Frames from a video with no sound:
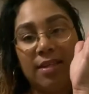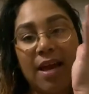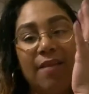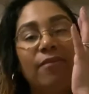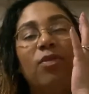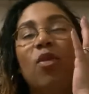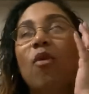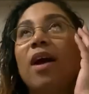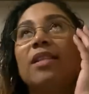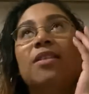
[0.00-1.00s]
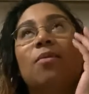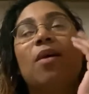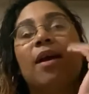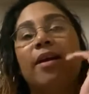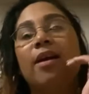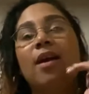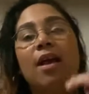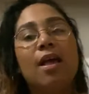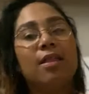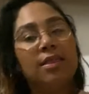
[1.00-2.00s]
I have no idea why.
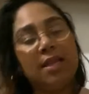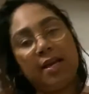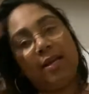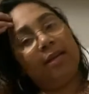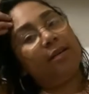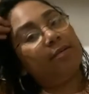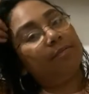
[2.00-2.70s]
Like,